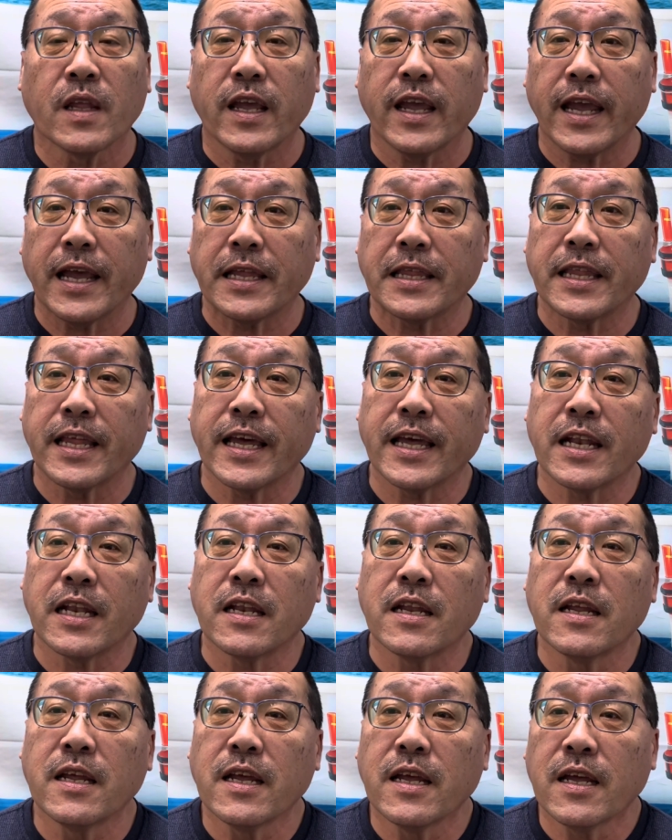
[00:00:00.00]
And then
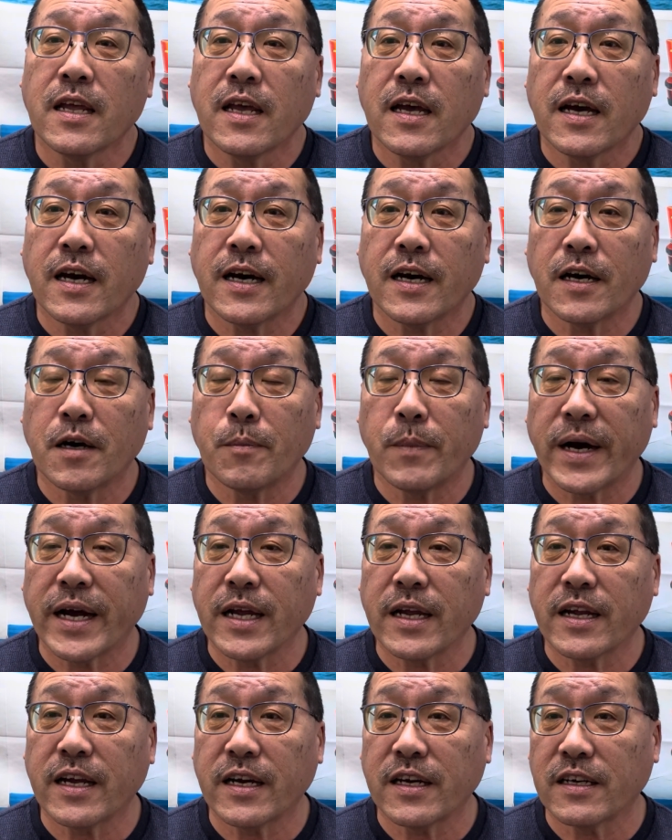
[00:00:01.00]

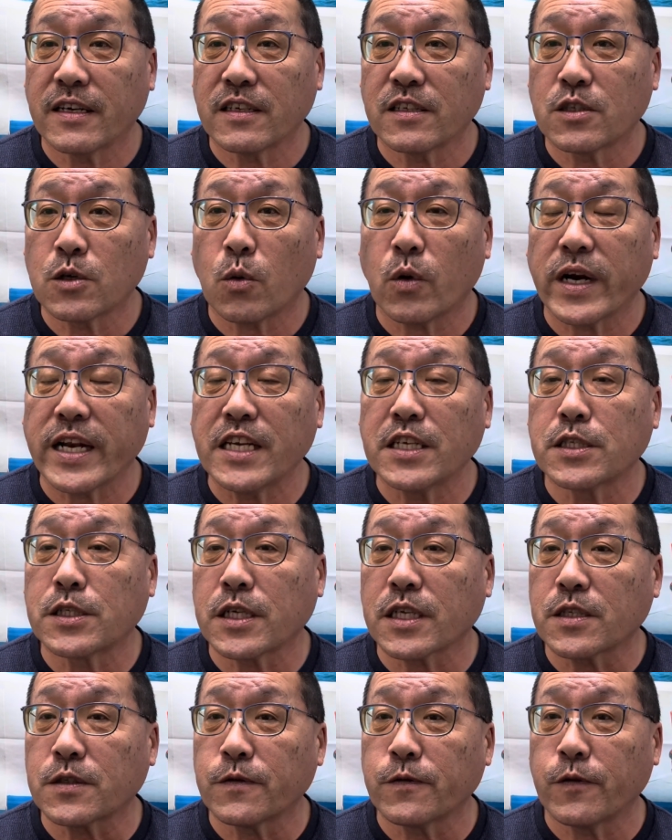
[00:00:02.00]
my
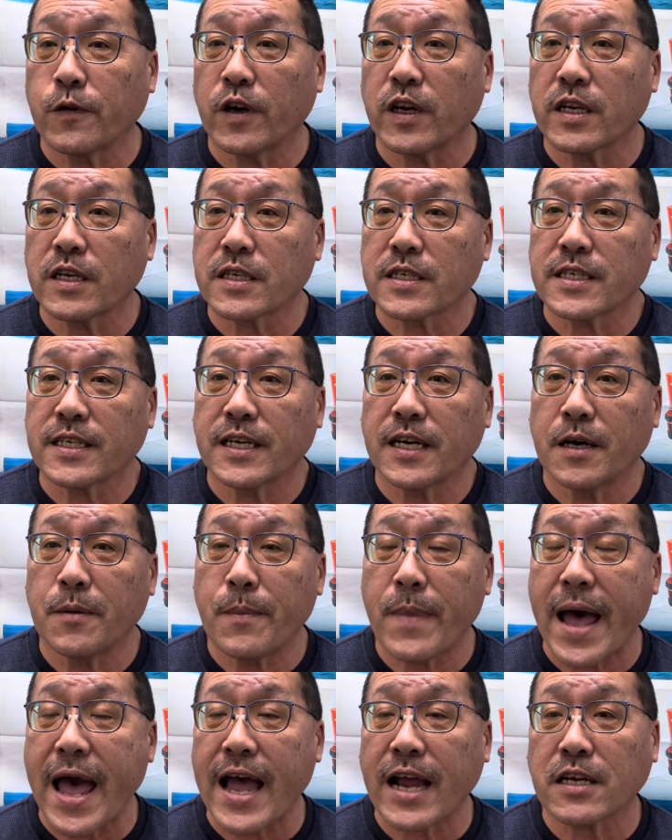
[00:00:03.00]
26-foot
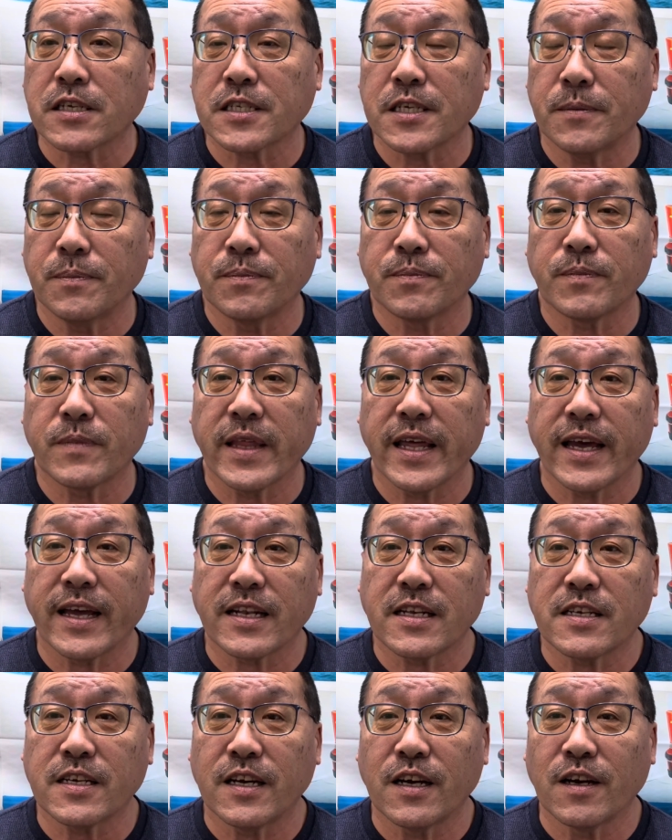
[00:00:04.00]
Maxim
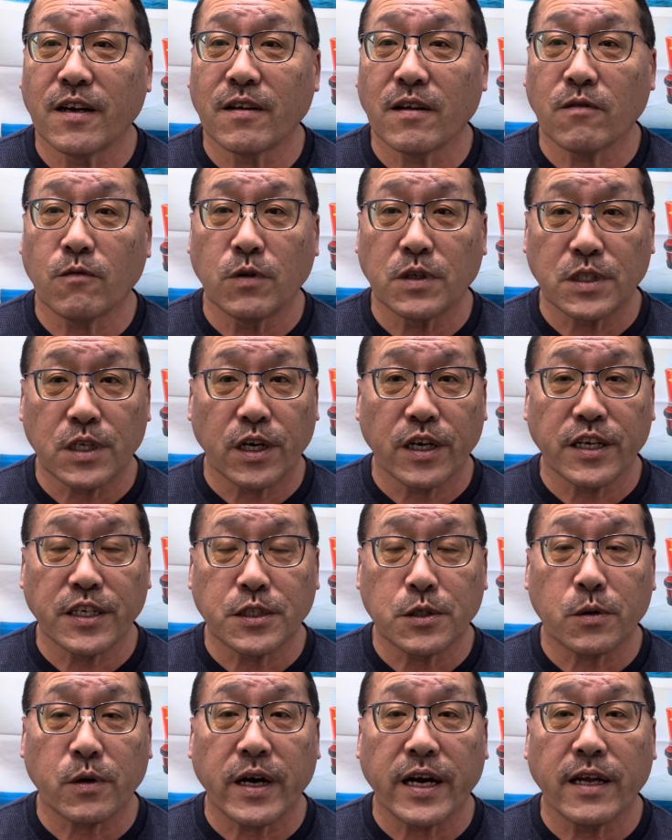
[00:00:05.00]
that was on a
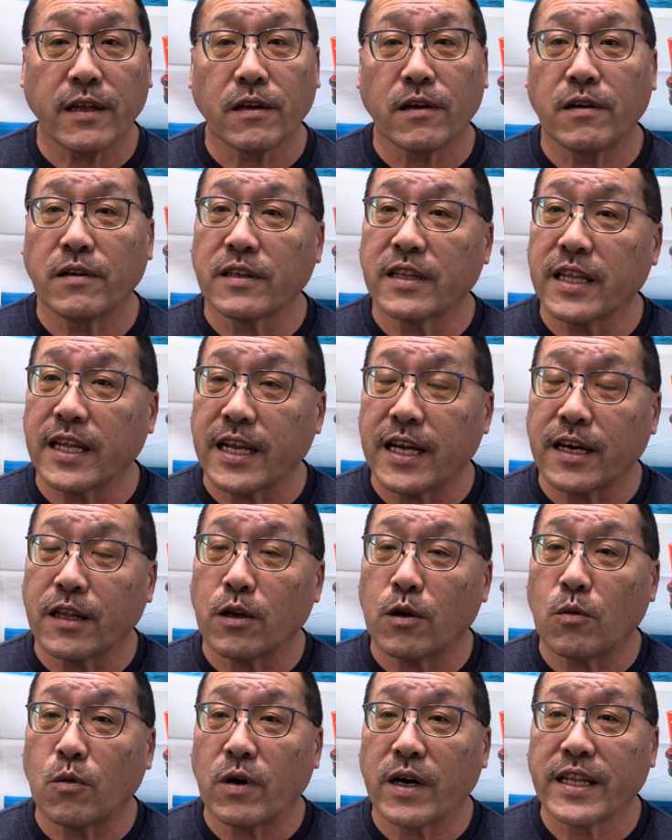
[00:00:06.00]
trailer. The
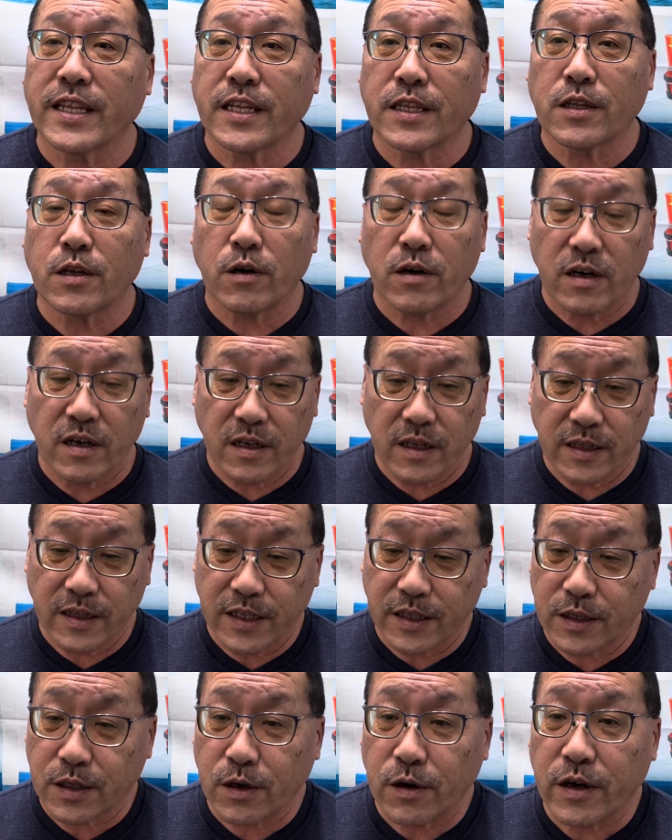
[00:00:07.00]
other one, the
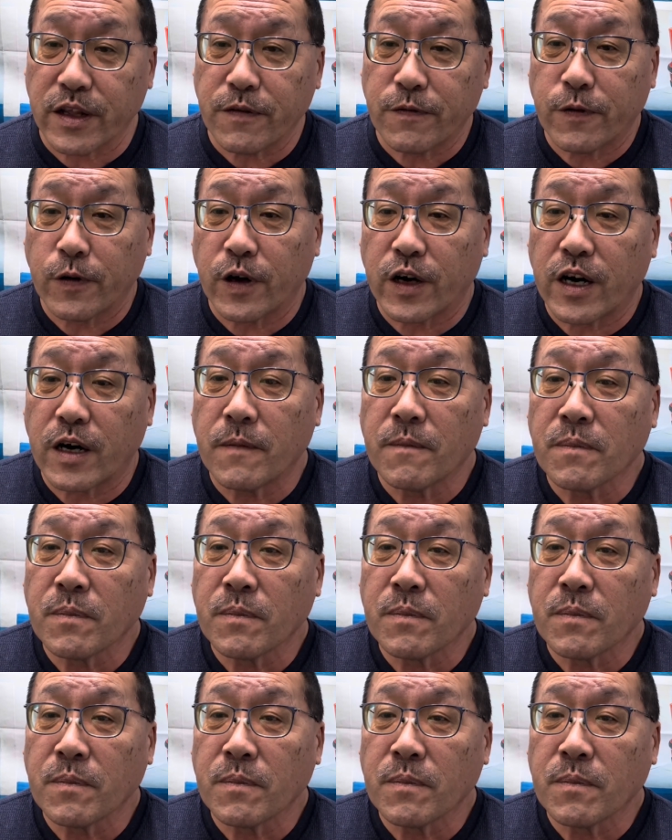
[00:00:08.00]
30-footer,